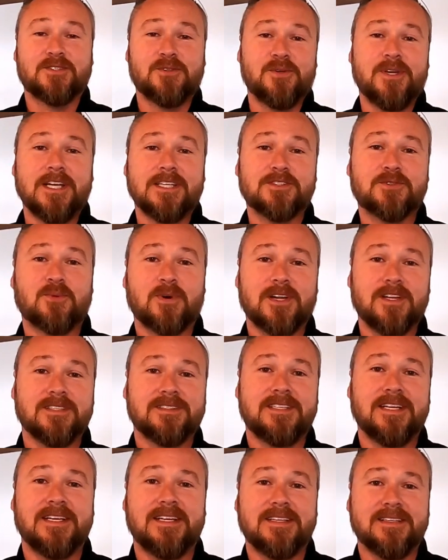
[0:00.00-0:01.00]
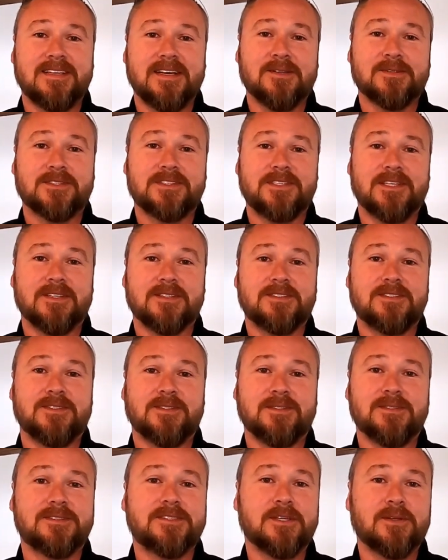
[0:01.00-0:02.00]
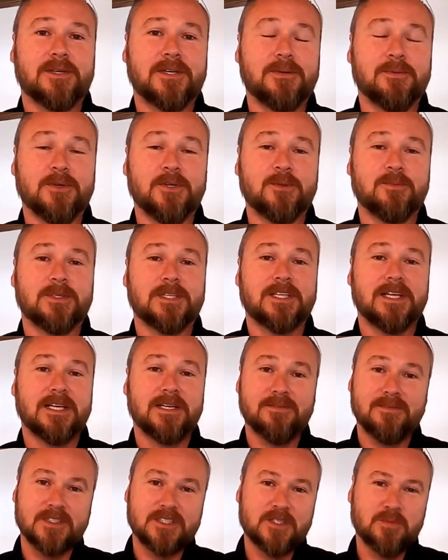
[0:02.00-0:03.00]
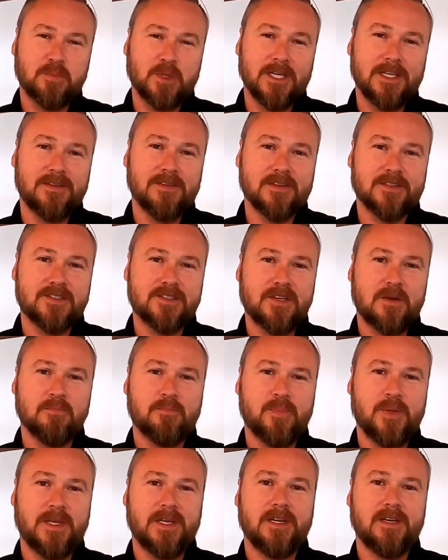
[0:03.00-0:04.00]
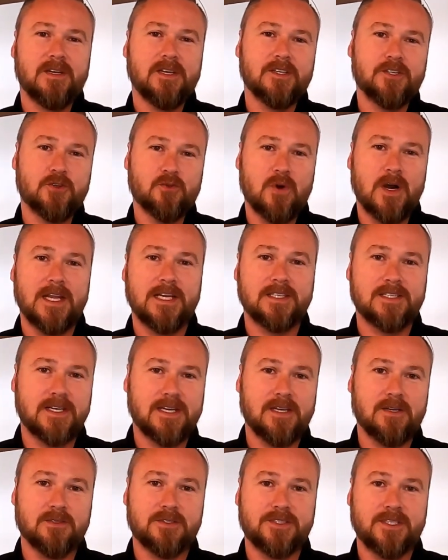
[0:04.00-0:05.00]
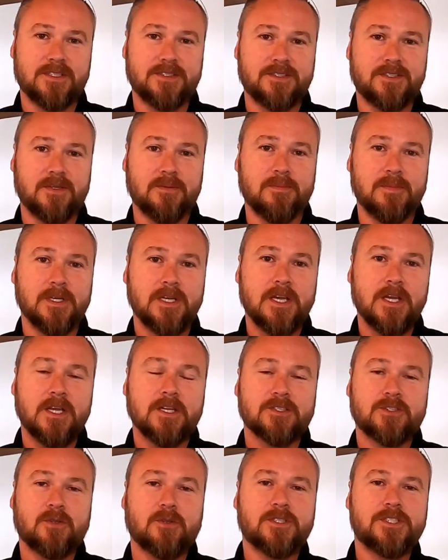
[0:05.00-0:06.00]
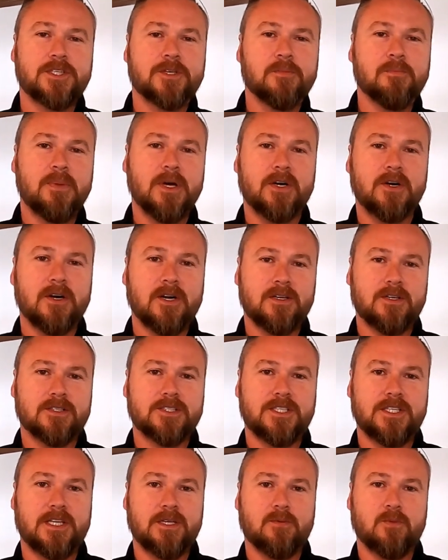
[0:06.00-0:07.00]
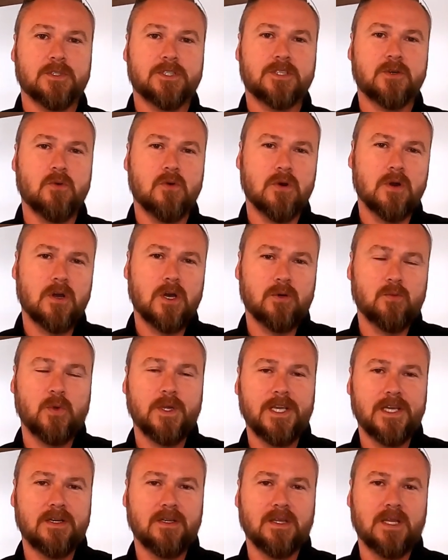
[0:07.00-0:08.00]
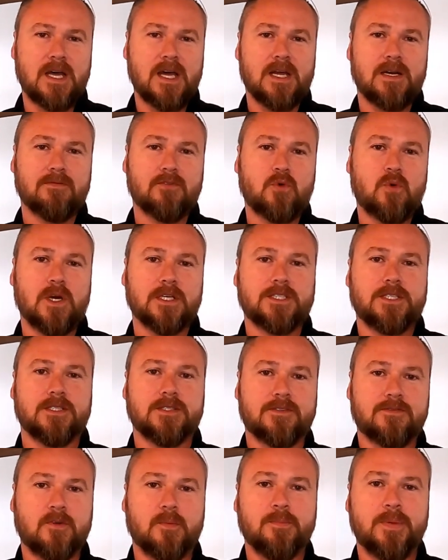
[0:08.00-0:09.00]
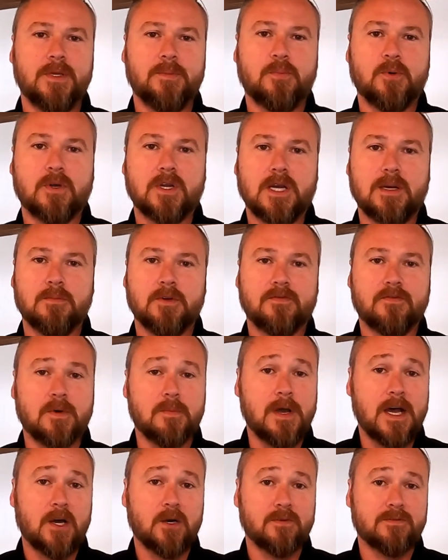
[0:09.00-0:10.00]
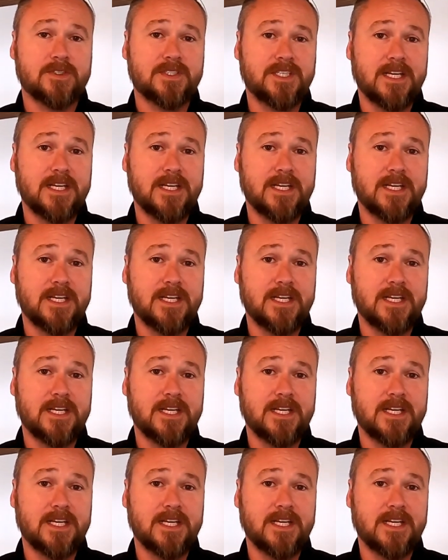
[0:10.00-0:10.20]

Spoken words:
So next we're gonna take you downstairs to the utility room to kind of explain the sump pit drain tile system so that you can better understand what's going on. We get a lot of questions from people coming from out of